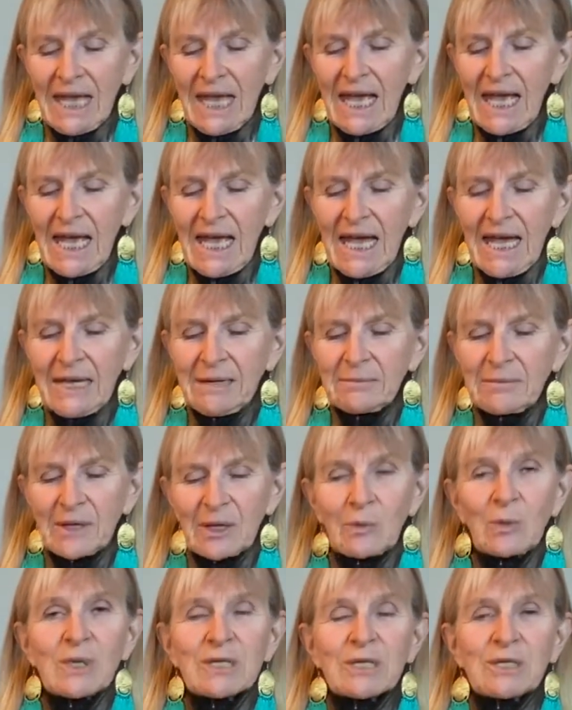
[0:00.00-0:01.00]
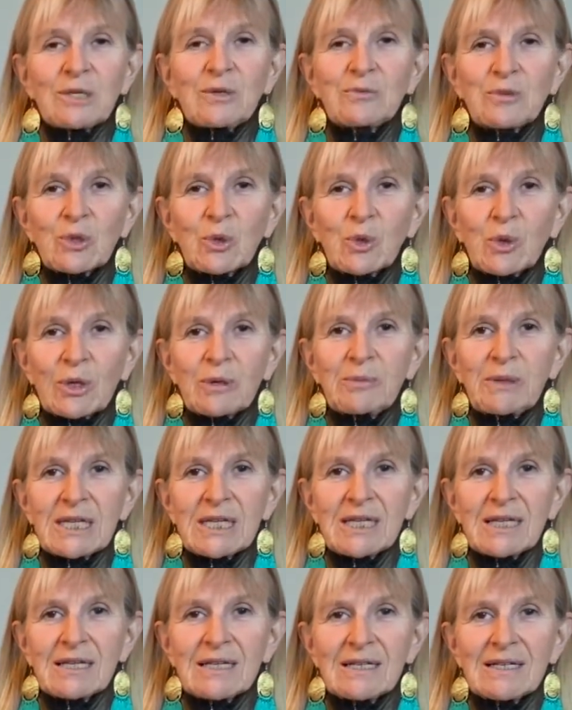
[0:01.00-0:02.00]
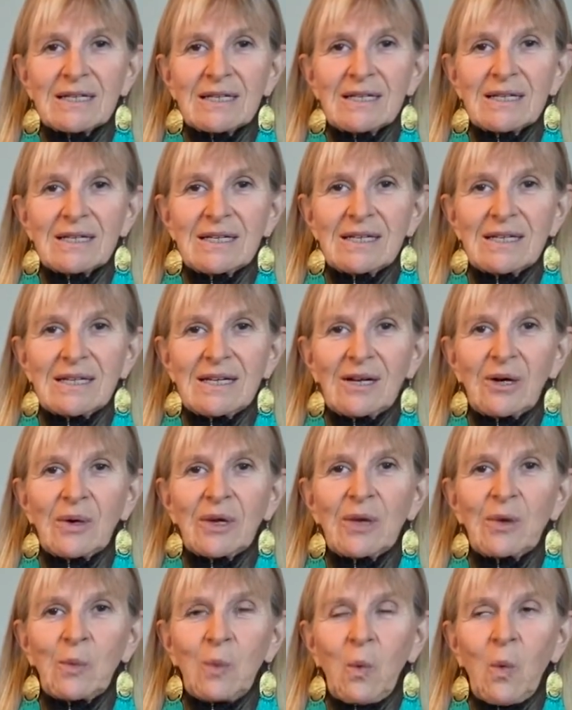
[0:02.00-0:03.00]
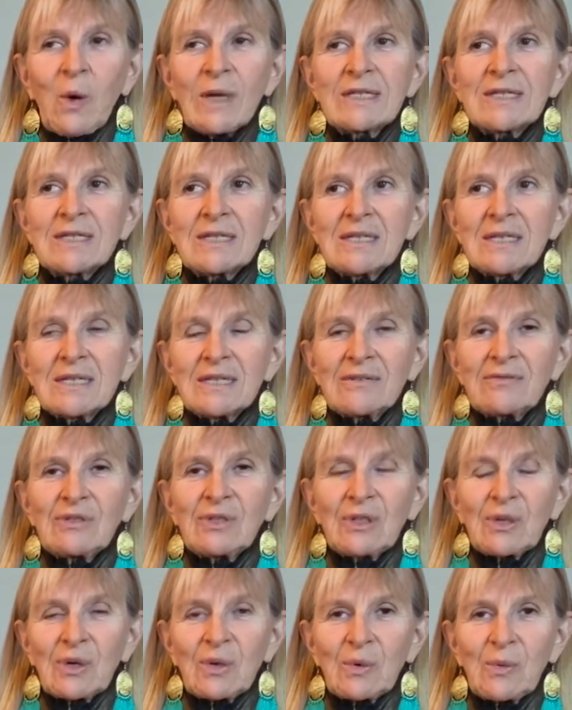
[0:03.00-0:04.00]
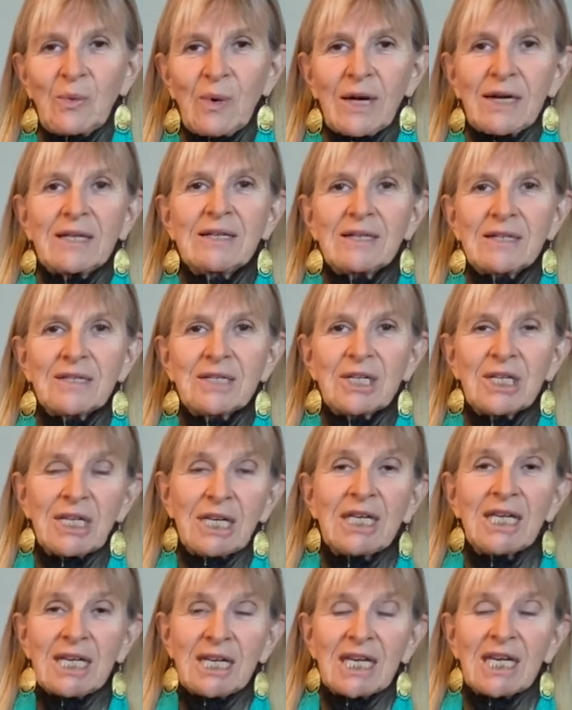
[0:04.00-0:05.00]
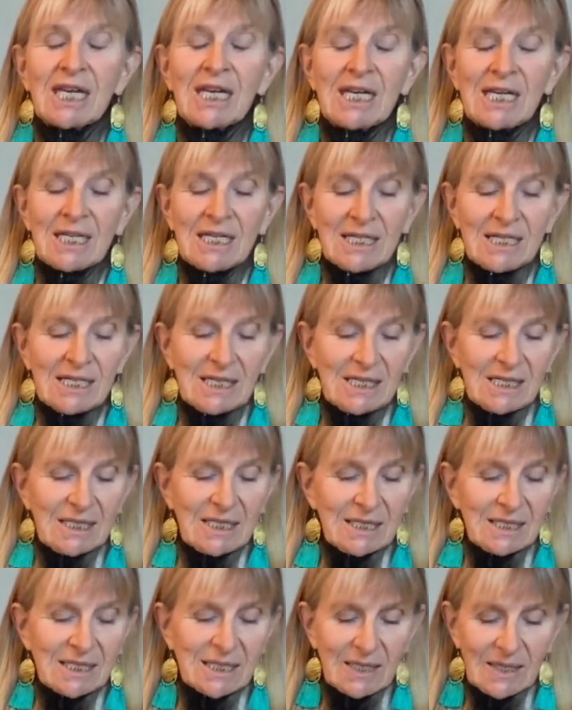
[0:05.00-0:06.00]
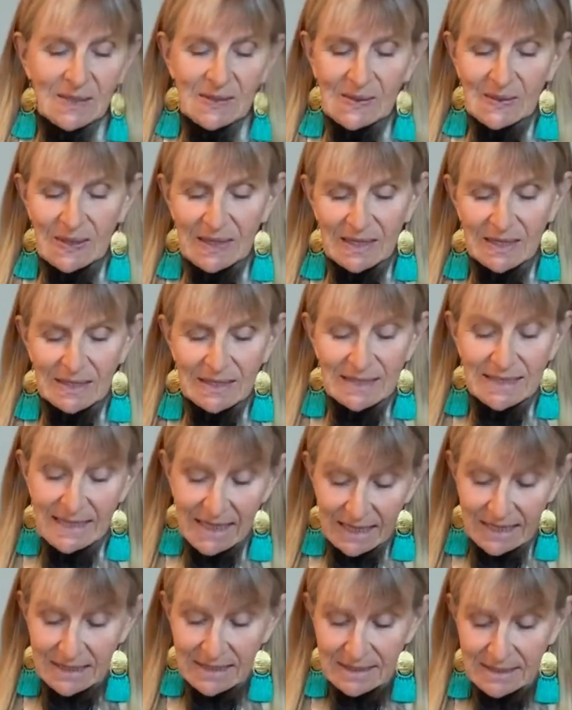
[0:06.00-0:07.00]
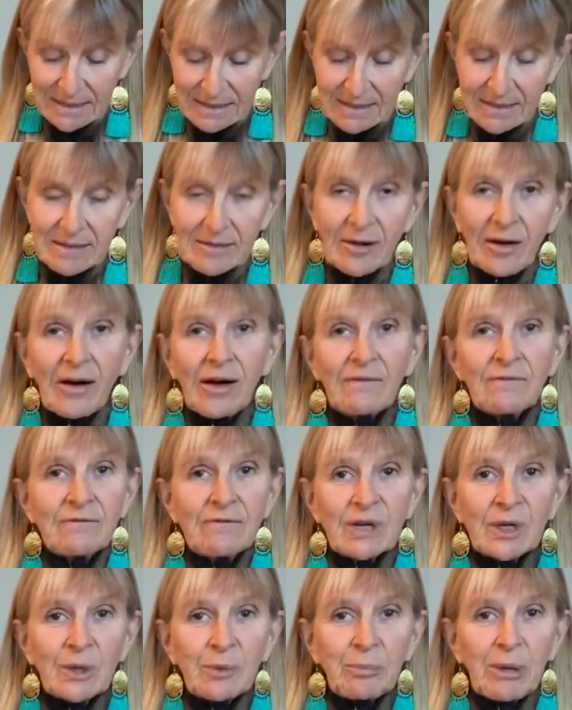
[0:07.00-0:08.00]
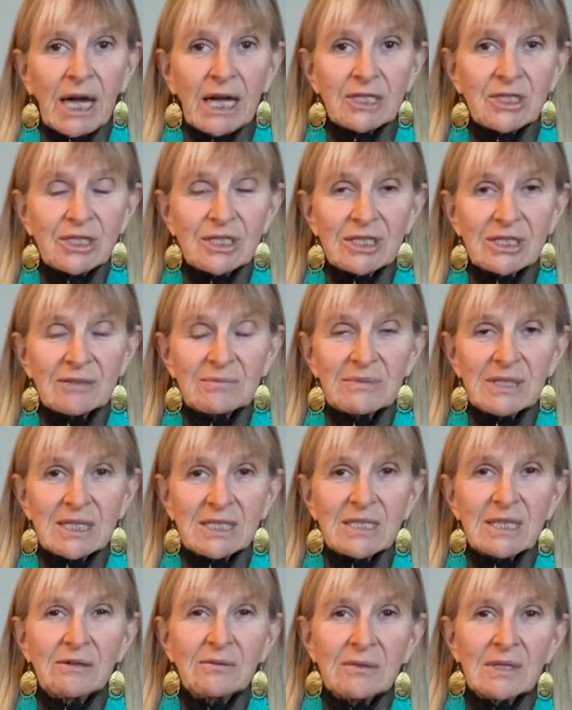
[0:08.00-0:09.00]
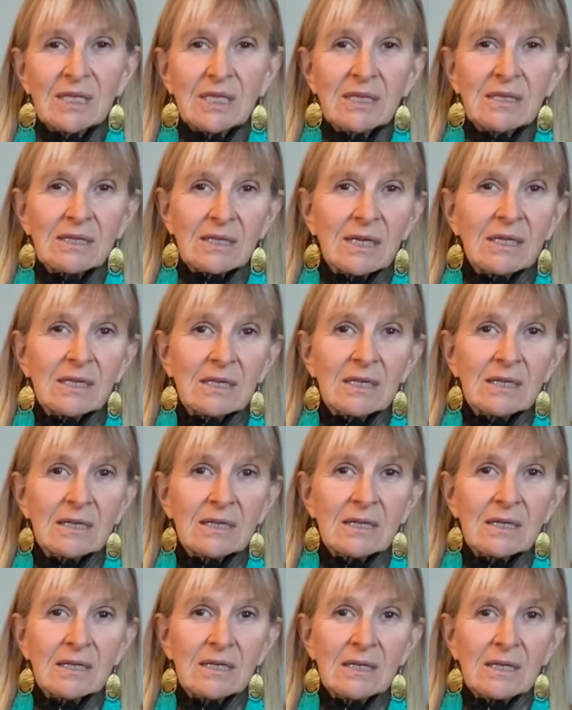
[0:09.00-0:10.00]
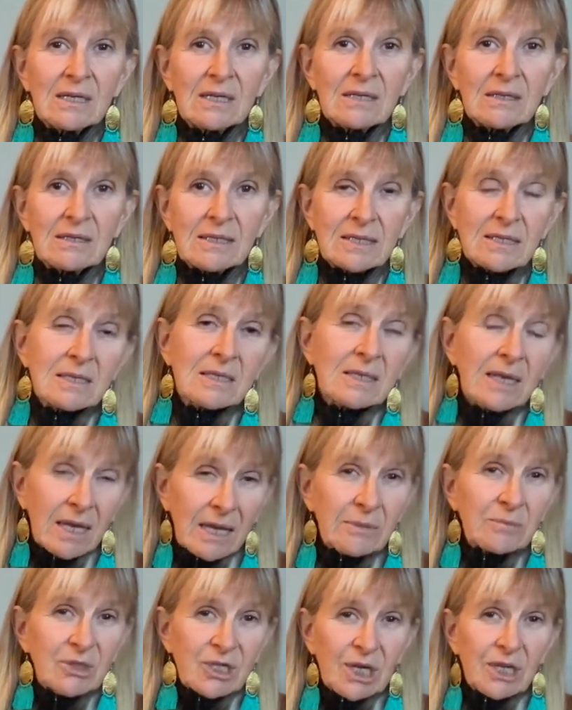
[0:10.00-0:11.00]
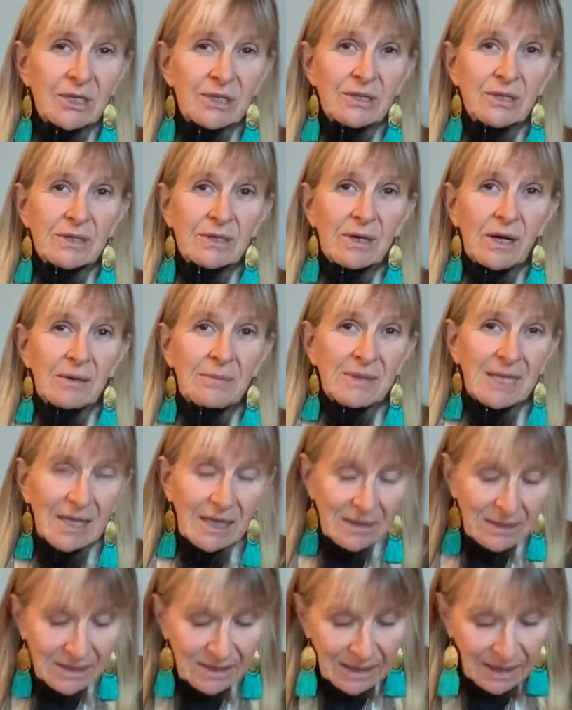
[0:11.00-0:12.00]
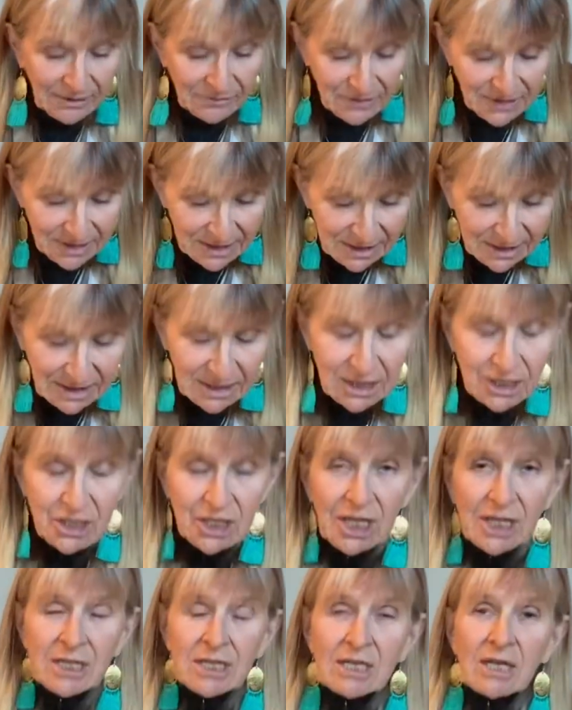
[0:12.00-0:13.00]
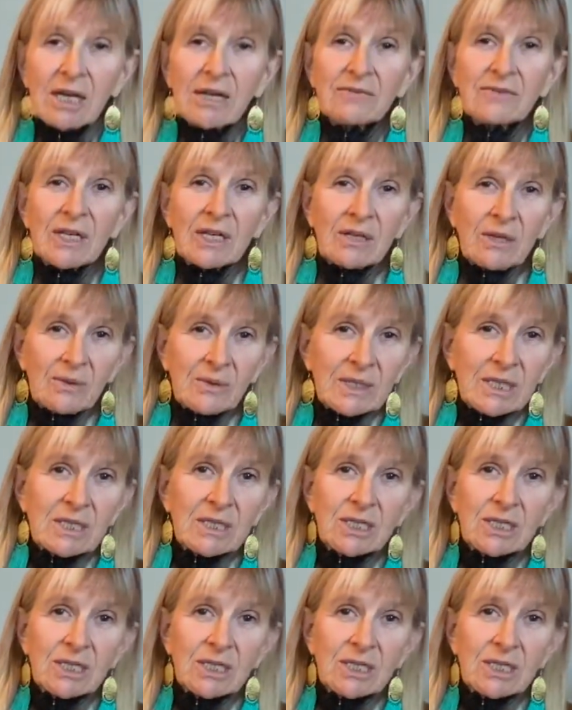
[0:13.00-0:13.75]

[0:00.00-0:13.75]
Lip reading: and it wasn't absorbing. It wasn't giving her what she needed. So yes, I'm very passionate because I really think this is a game changer. I think I've seen it change lives. I know it can